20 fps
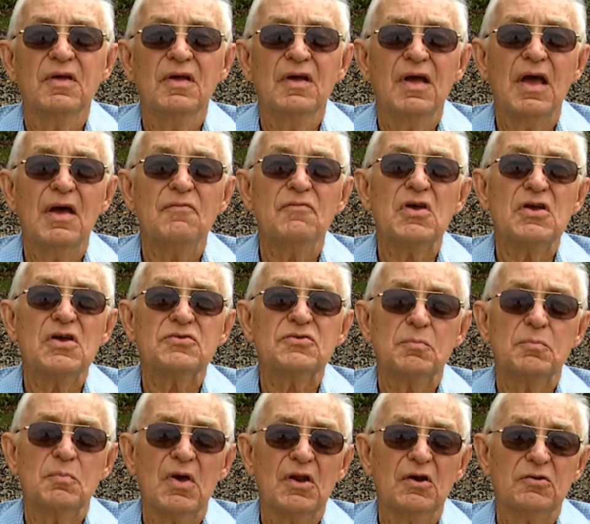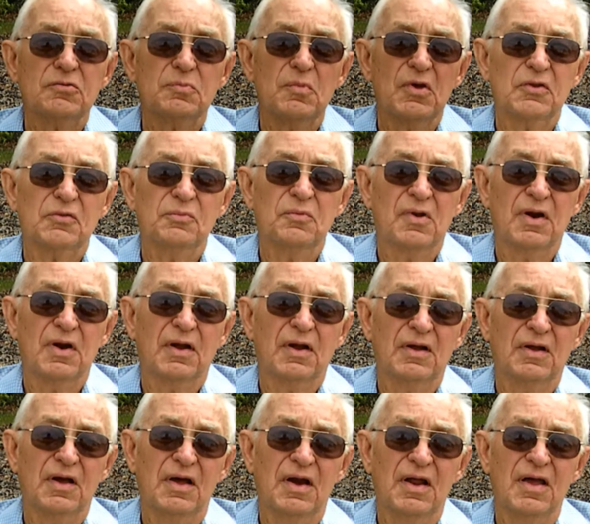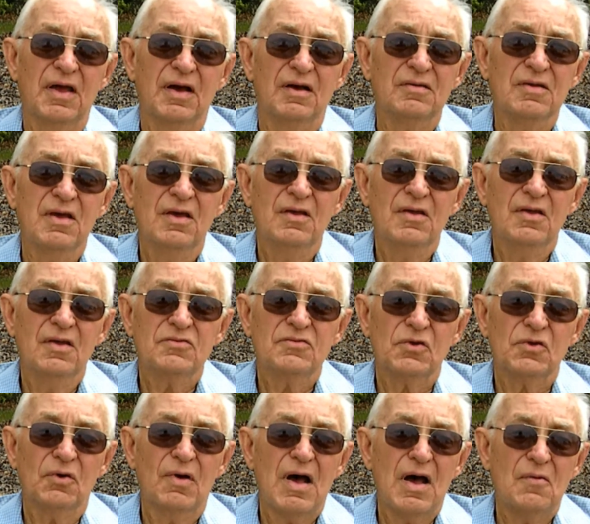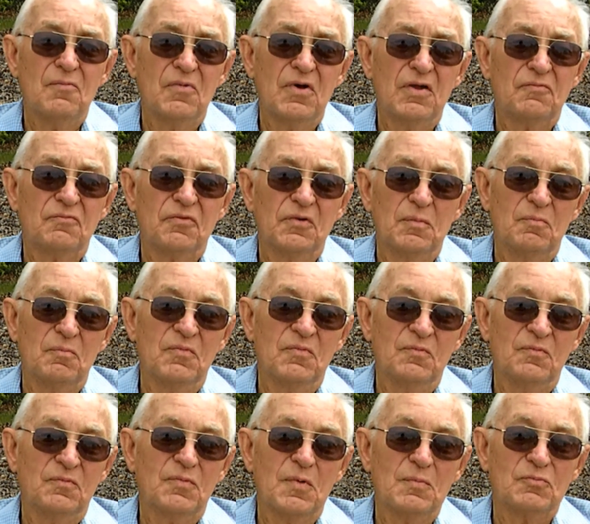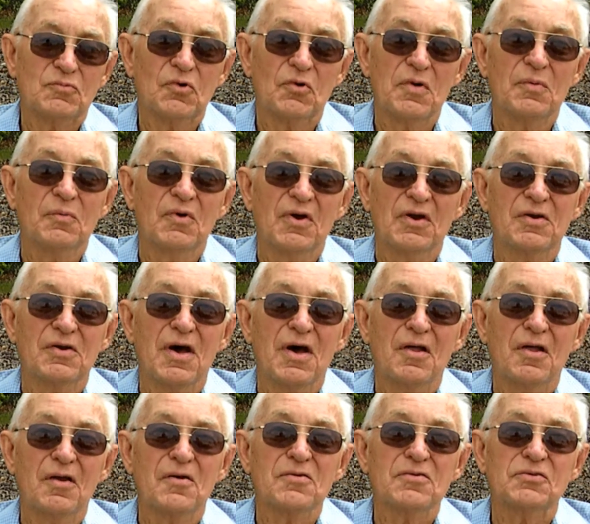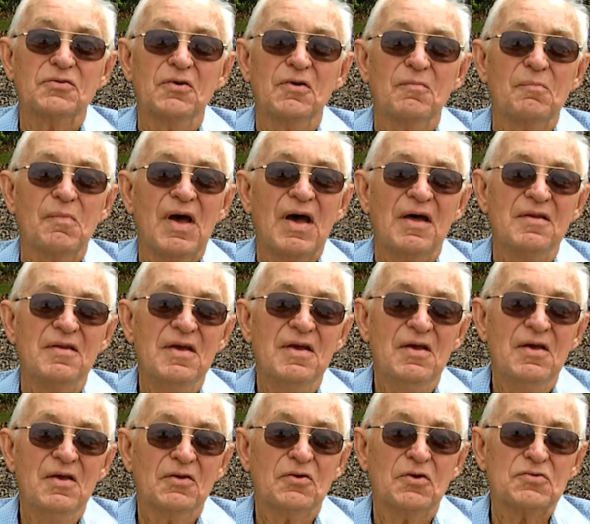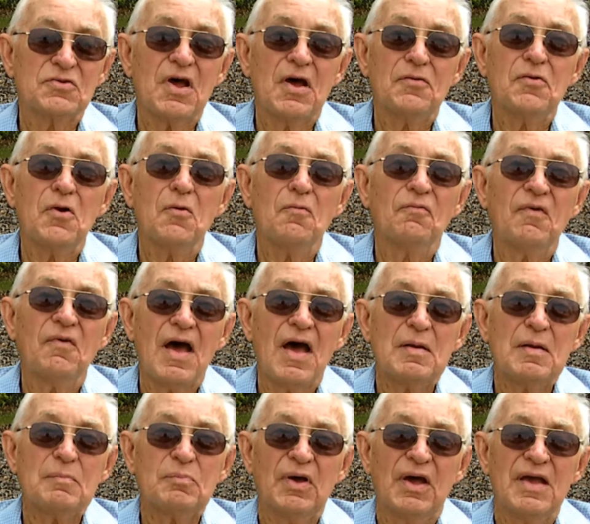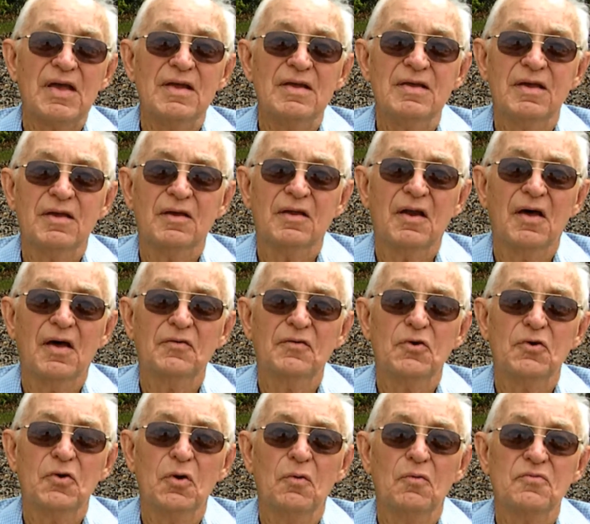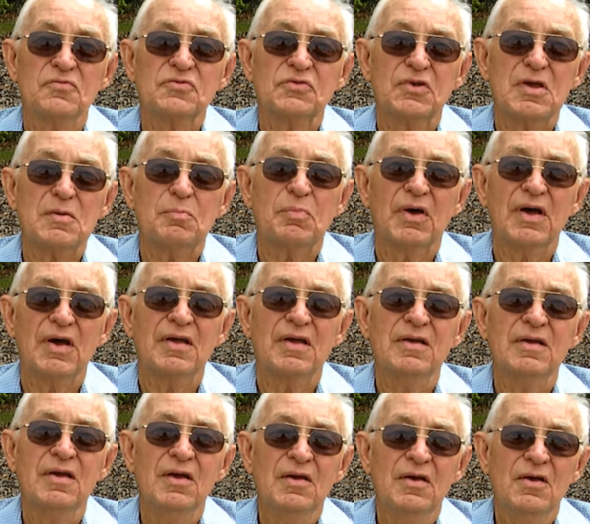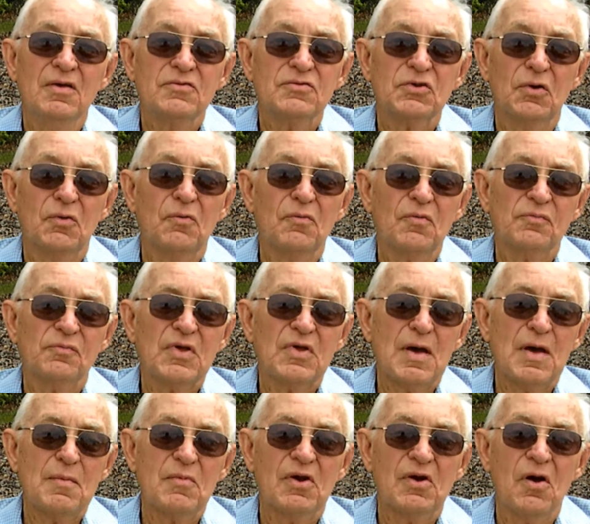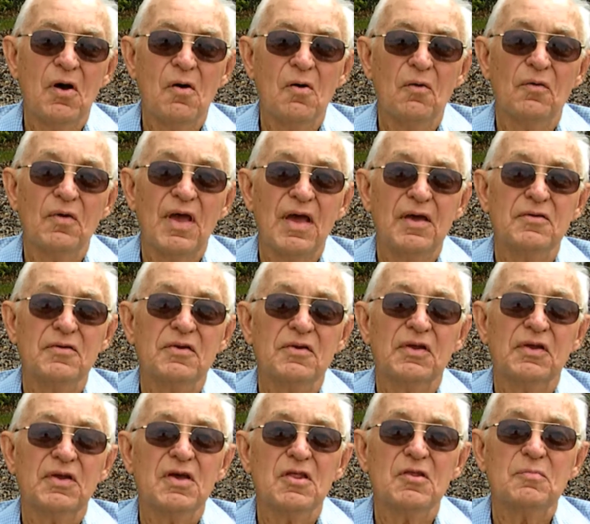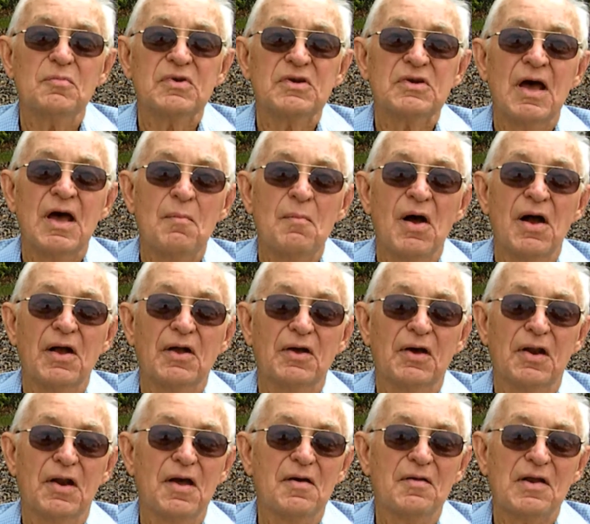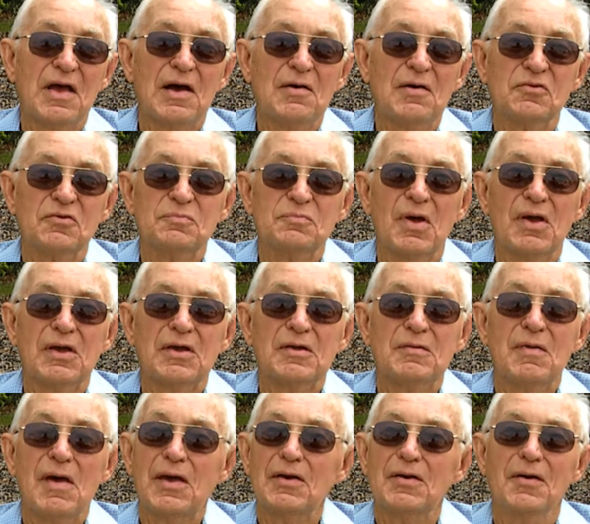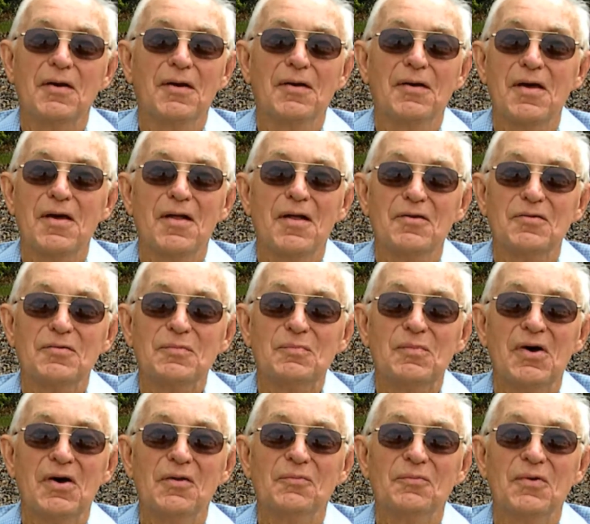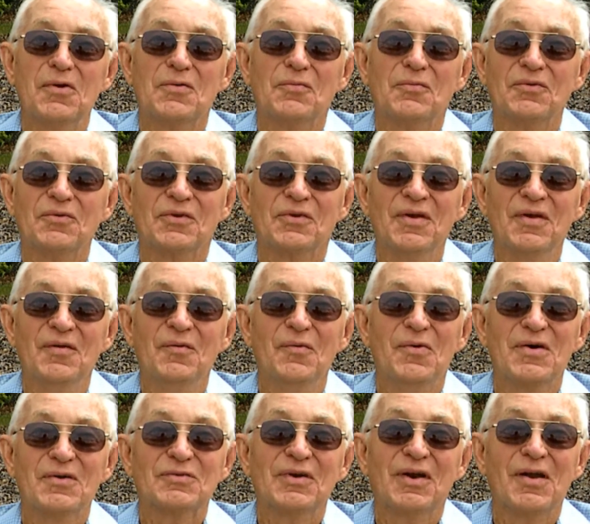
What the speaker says: aviation metalsmith when I got out. Mm-hmm. So I went from $21 to about, because I drove flight pay, I drove overseas pay. So time it all added together, by the time I got out, I was making $800 a month, which was a